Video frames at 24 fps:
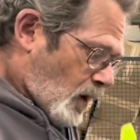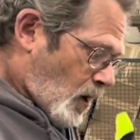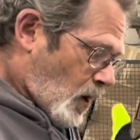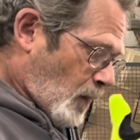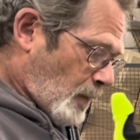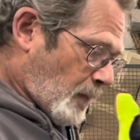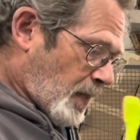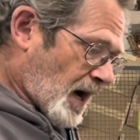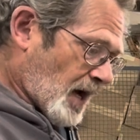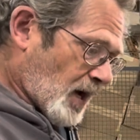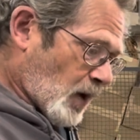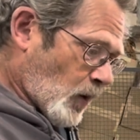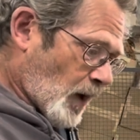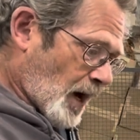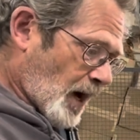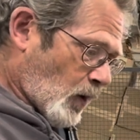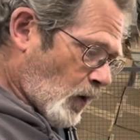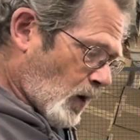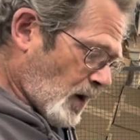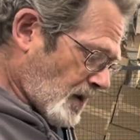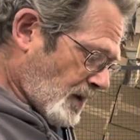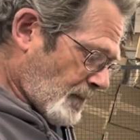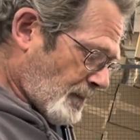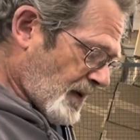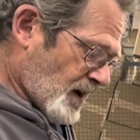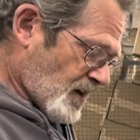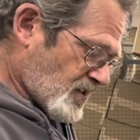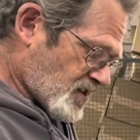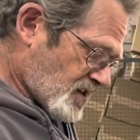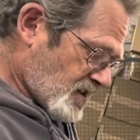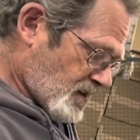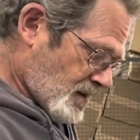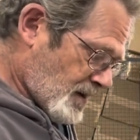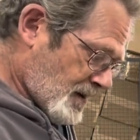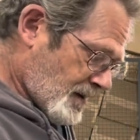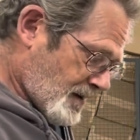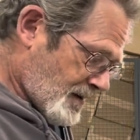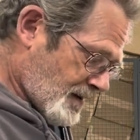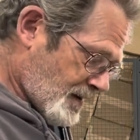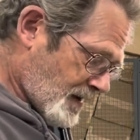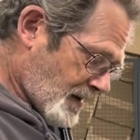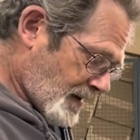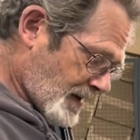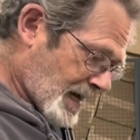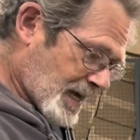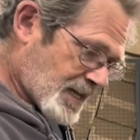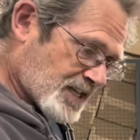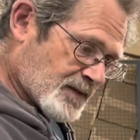Oh, by the way, I wanted to mention I
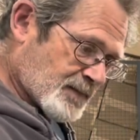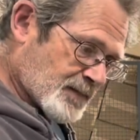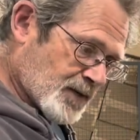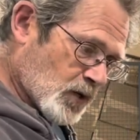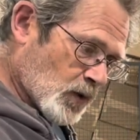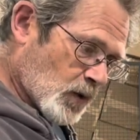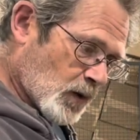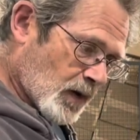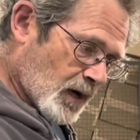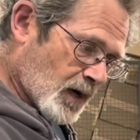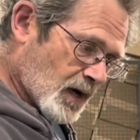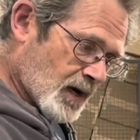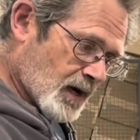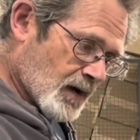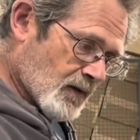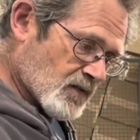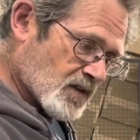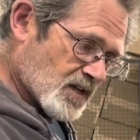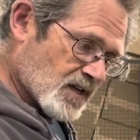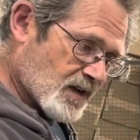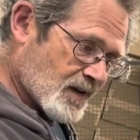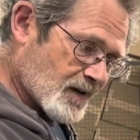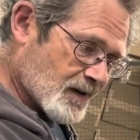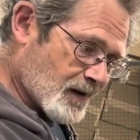got some new gloves.